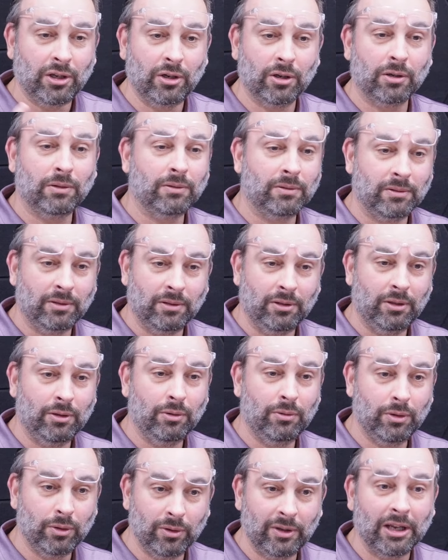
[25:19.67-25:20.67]
You're,
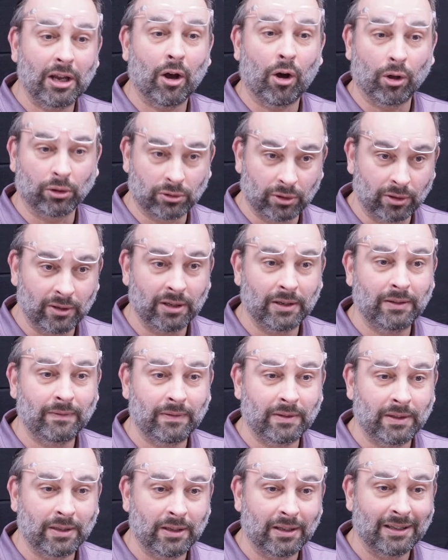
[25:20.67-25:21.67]
you do the alternate
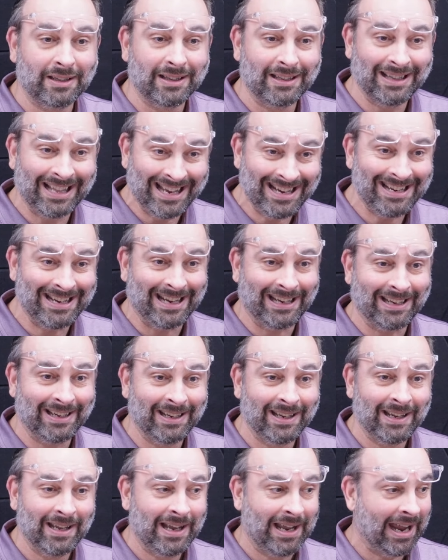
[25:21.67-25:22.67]

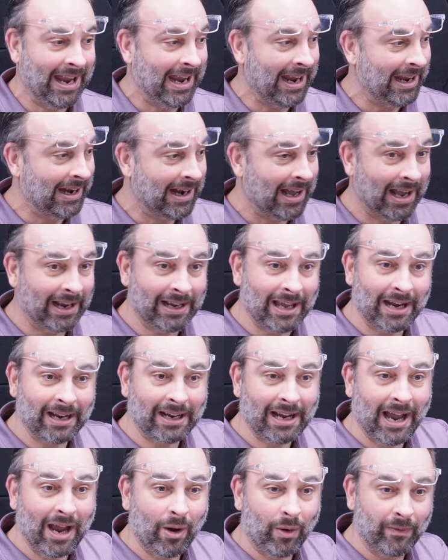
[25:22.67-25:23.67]
lending. And I got
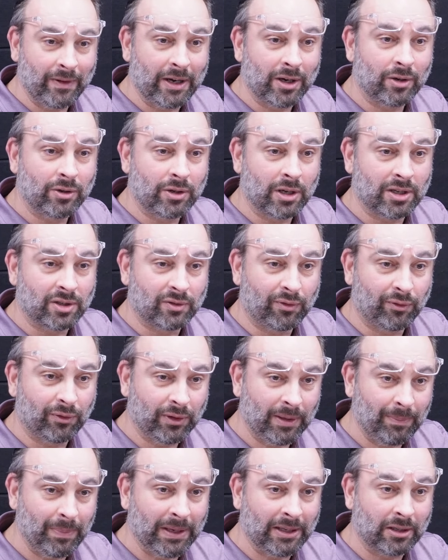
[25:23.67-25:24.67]
a guy over here who does
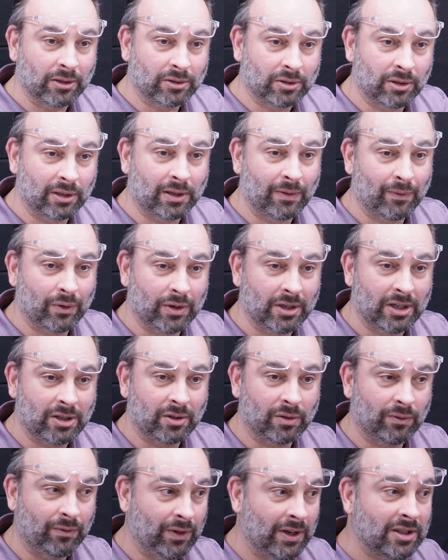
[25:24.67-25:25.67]
flipping and is looking for
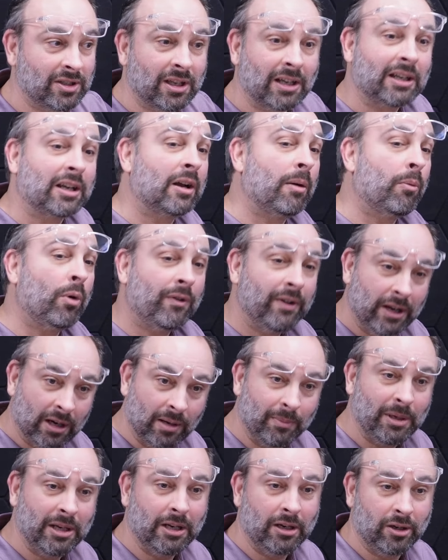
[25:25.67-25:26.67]
additional funds. Come over
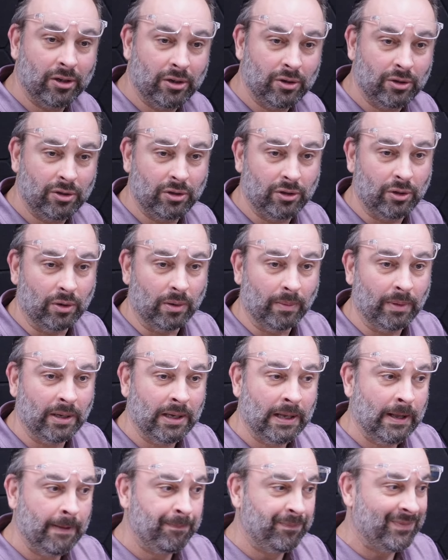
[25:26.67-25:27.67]
here. Let me introduce you to him.
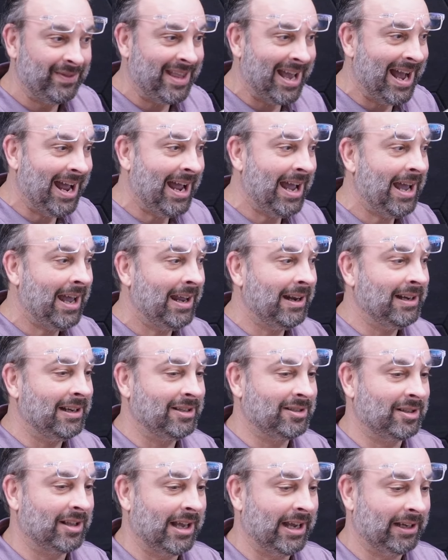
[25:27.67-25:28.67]
That
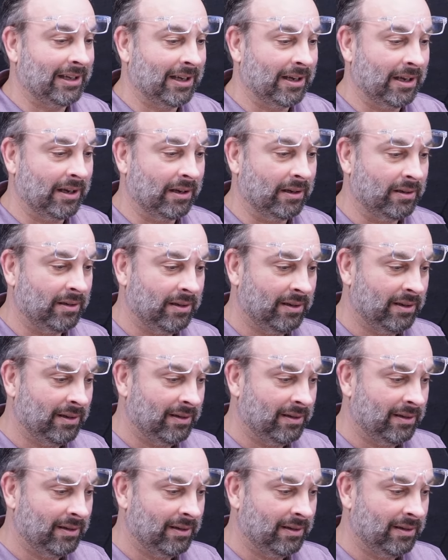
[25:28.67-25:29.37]
is like a...